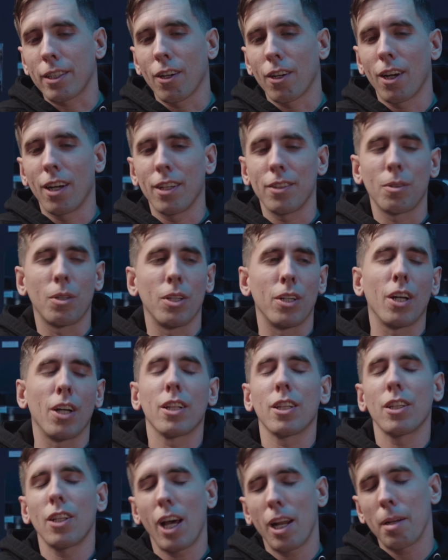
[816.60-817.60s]
calls, or a
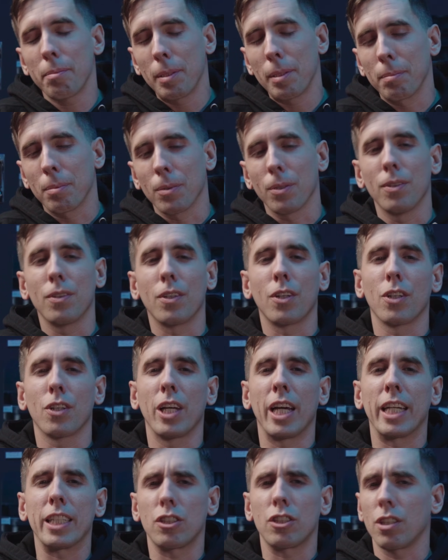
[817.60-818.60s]
lot of people are
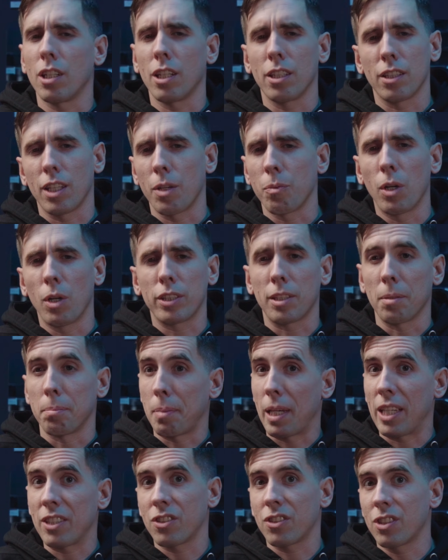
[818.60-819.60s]
like, they want the
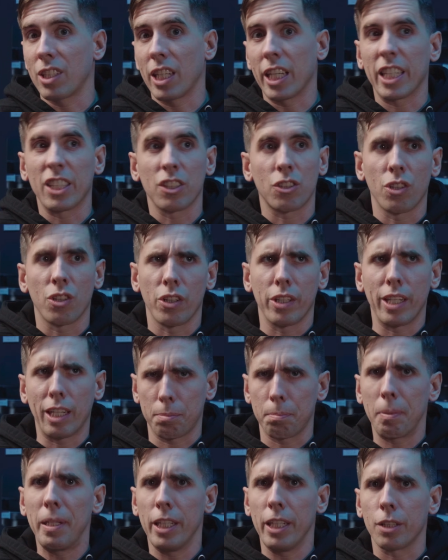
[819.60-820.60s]
best thing, so
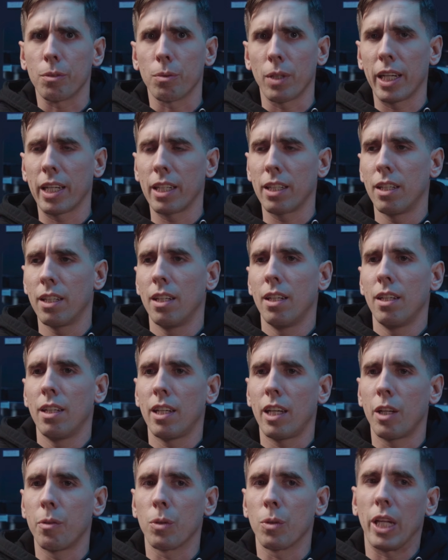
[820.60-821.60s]
that's PEAK, right?
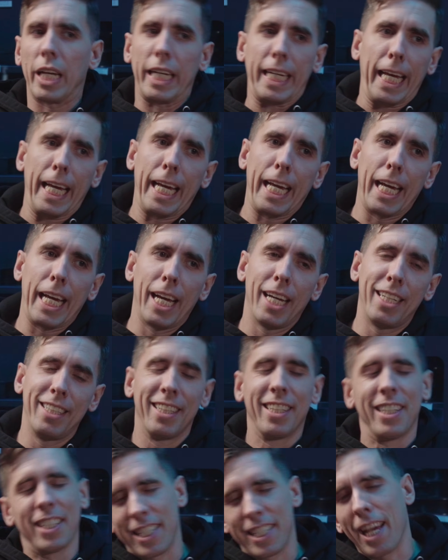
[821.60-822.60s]
And we're like,
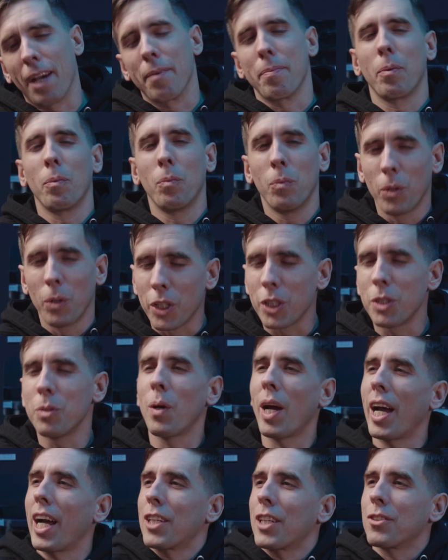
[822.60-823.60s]
yeah, but what are
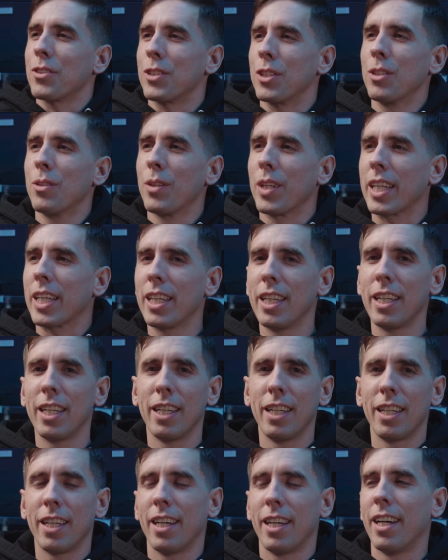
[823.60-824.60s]
you actually doing?
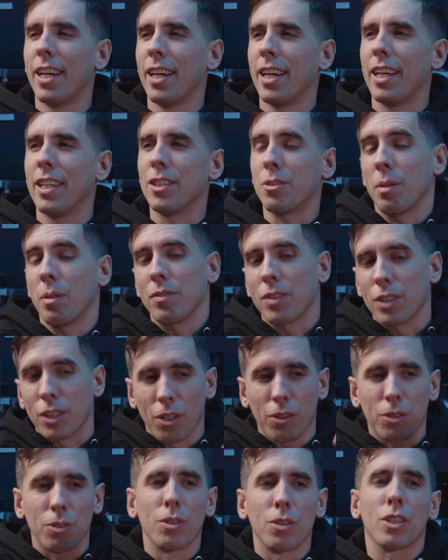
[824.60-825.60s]
And so we have to
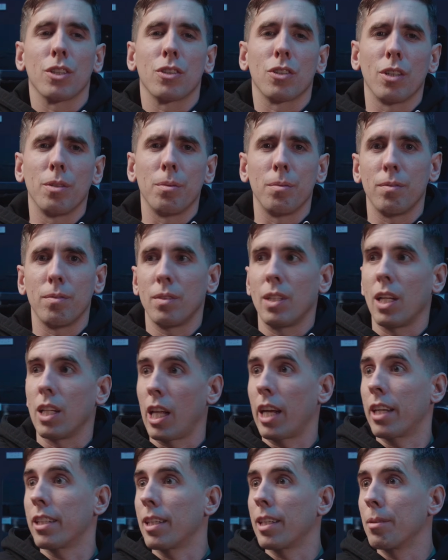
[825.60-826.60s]
go through and consult. A
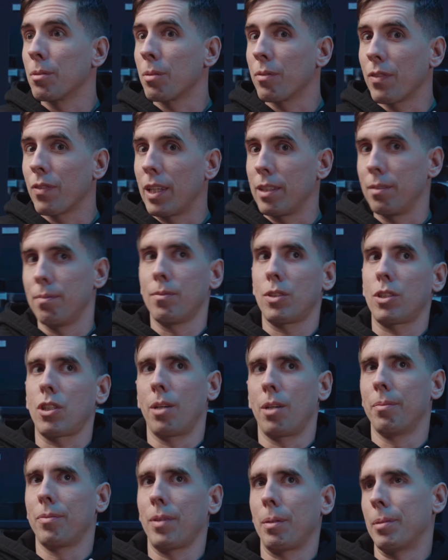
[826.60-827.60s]
lot of the times we find
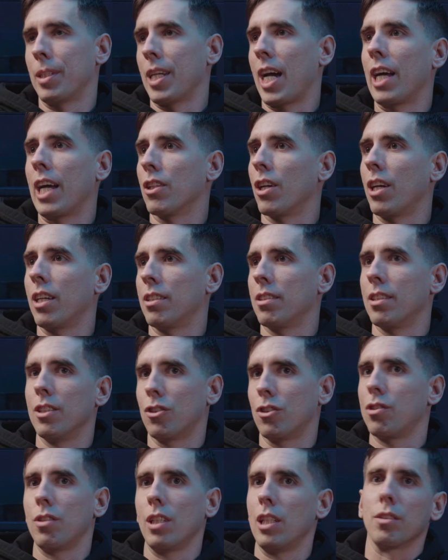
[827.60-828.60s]
carbon fiber nylon
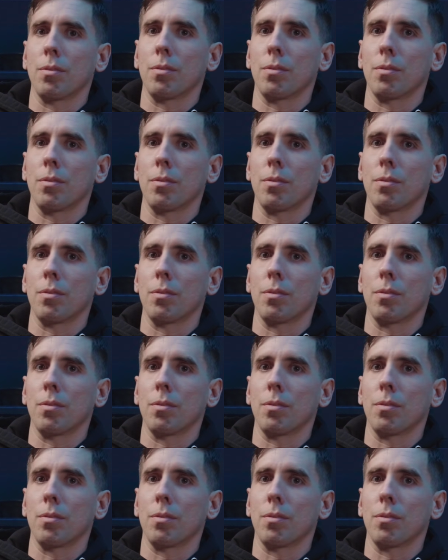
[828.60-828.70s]
is perfectly